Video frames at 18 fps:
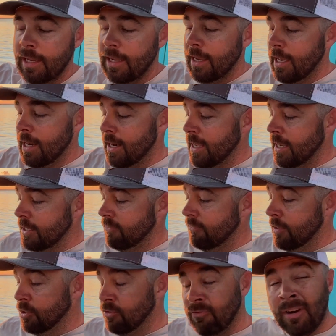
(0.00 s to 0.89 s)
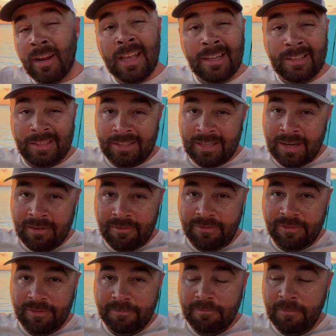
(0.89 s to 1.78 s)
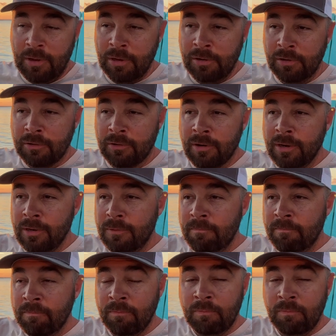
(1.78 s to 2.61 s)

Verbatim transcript: had a nice fish fry instead of on the grill,